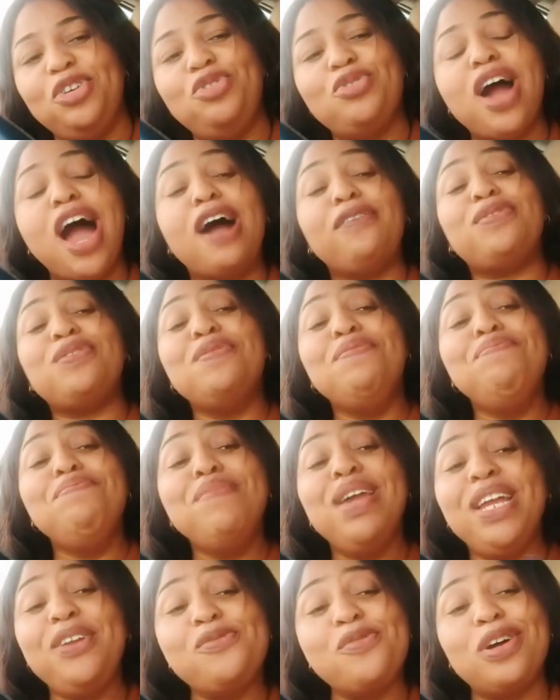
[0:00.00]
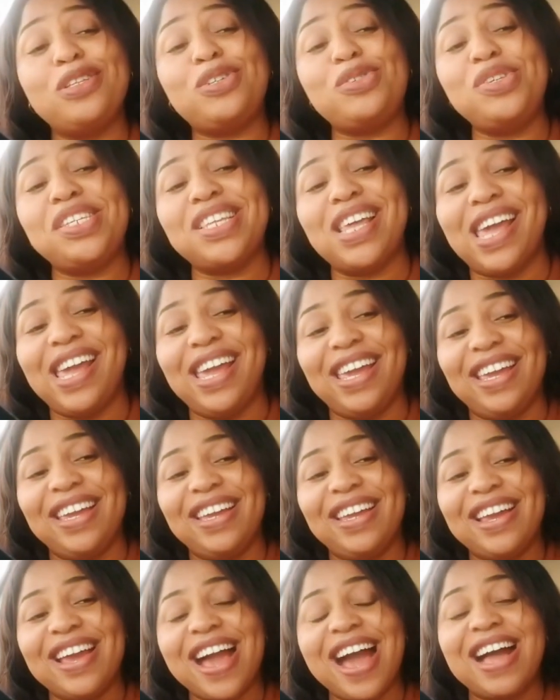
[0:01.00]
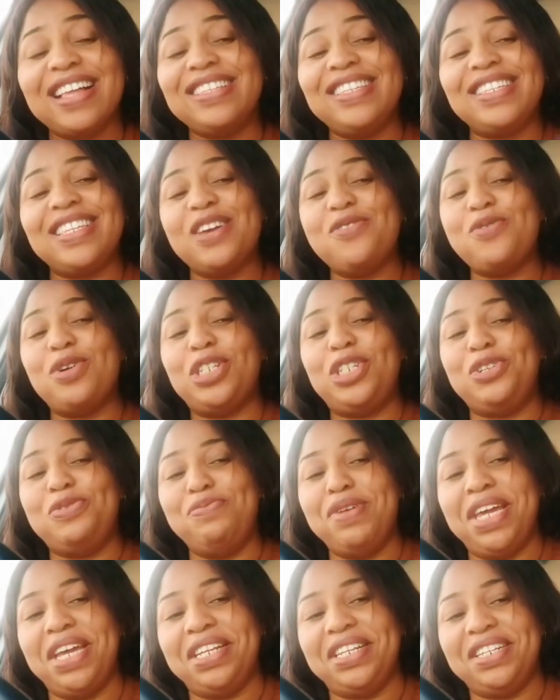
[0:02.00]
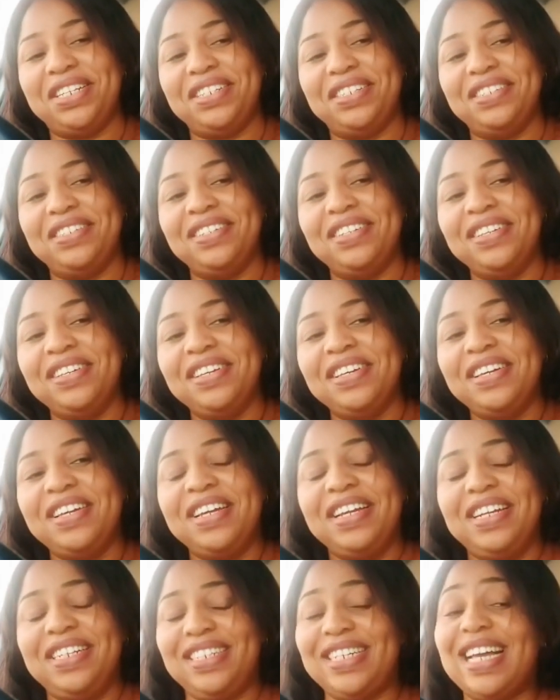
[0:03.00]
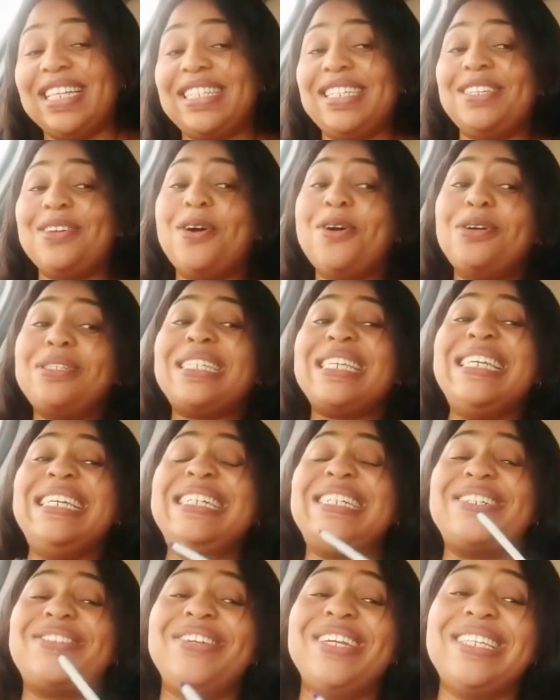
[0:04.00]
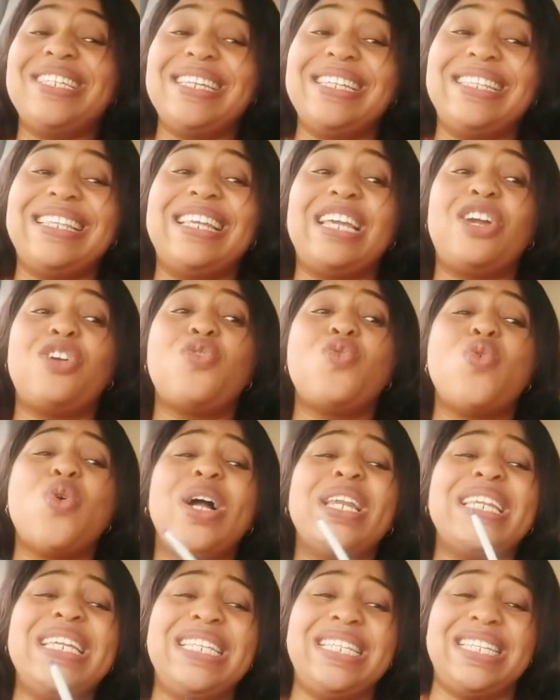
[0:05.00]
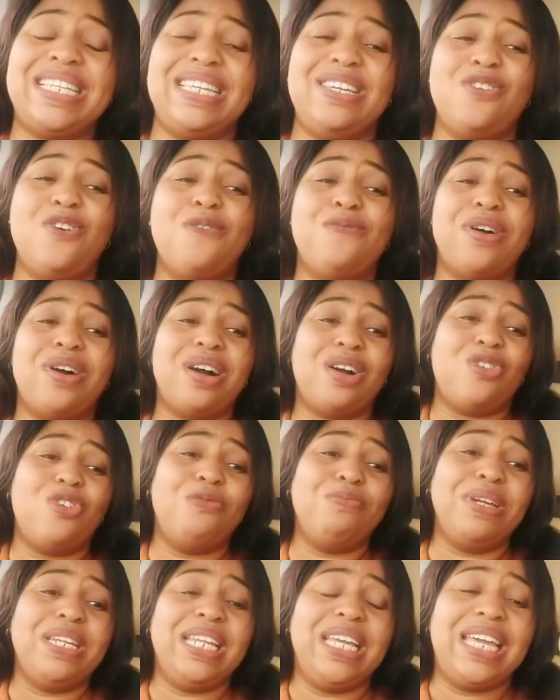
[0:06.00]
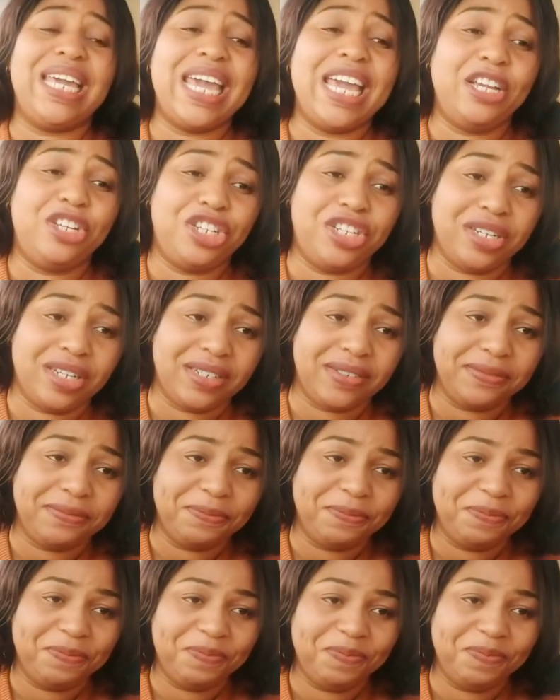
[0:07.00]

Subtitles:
You have to mean what you say and say what you mean. That is us increasing the quality of our communication.